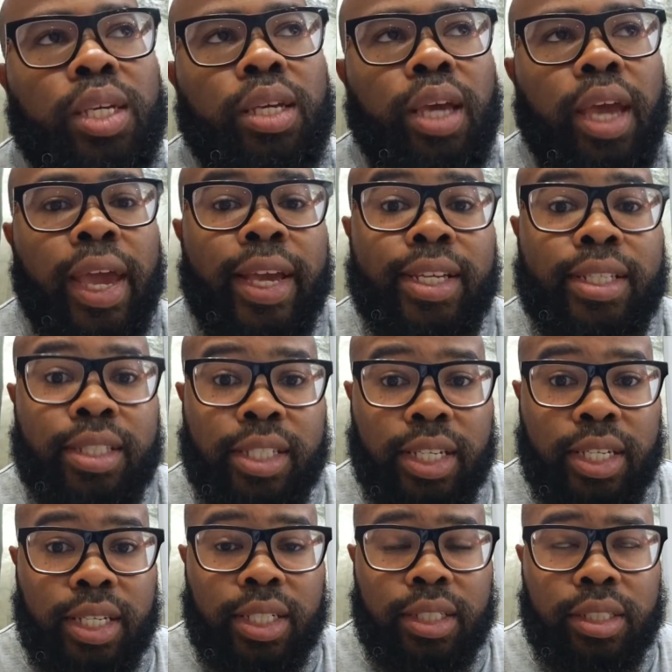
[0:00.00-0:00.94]

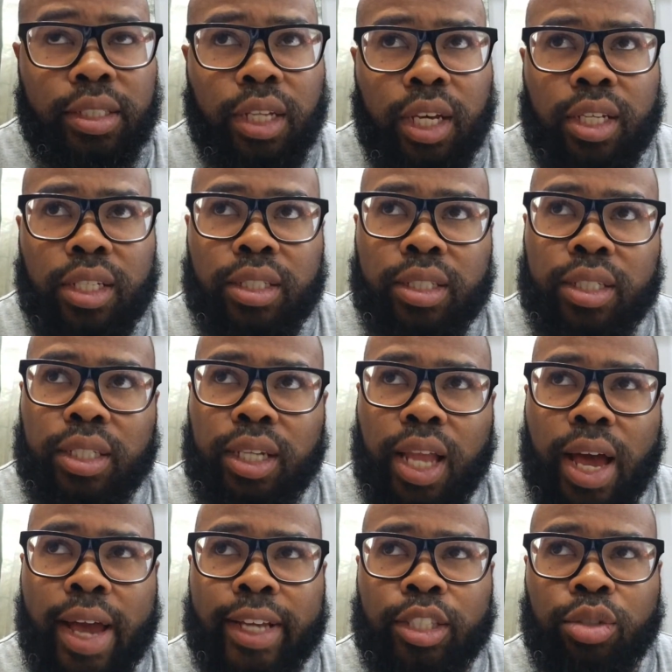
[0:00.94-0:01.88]
18 to
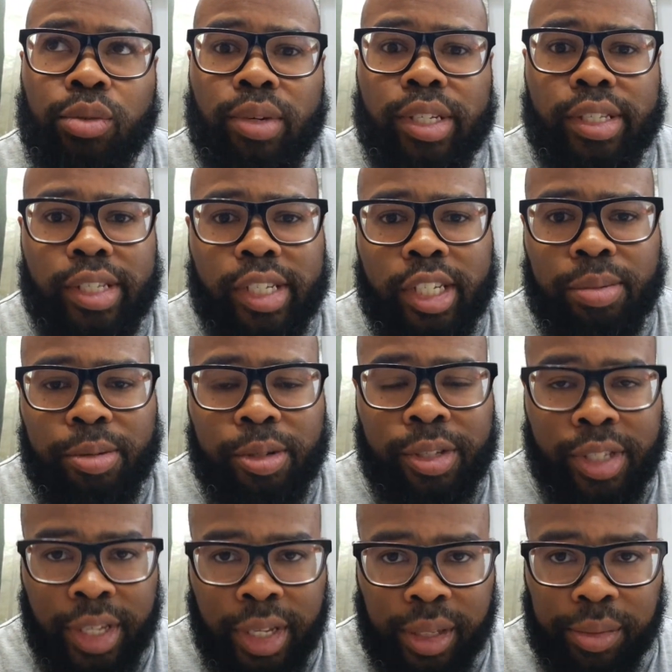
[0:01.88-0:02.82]
like
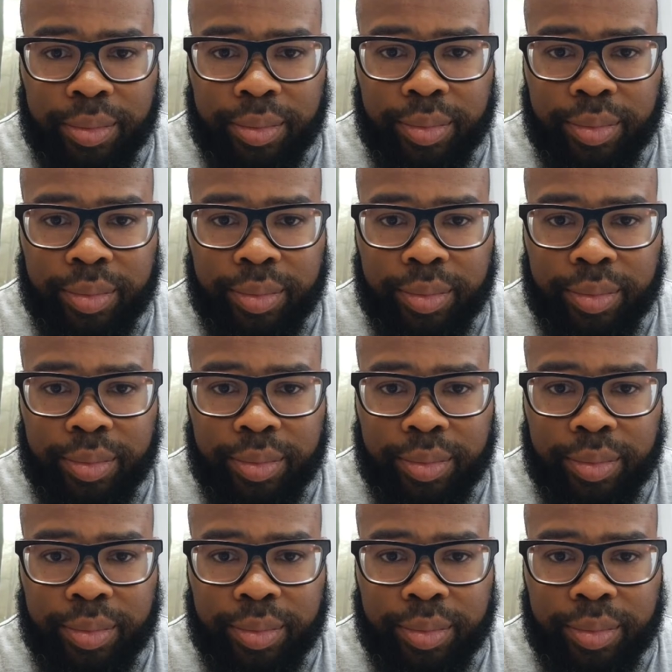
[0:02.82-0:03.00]
26%